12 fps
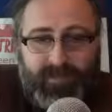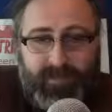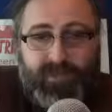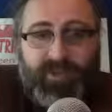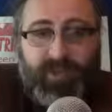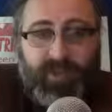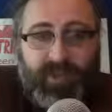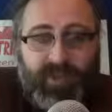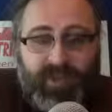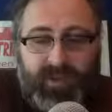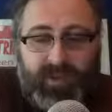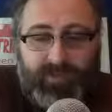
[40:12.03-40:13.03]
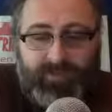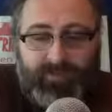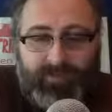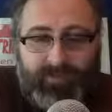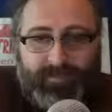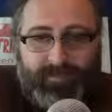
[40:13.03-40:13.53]
You're still muted.
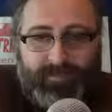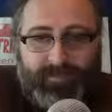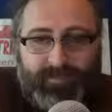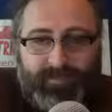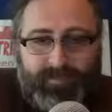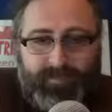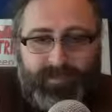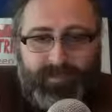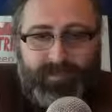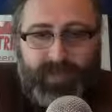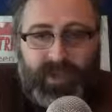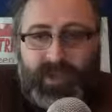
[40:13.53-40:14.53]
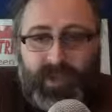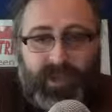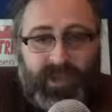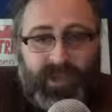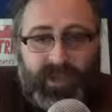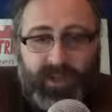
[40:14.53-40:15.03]
I can't
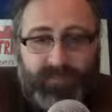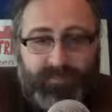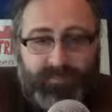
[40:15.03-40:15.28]
hear you.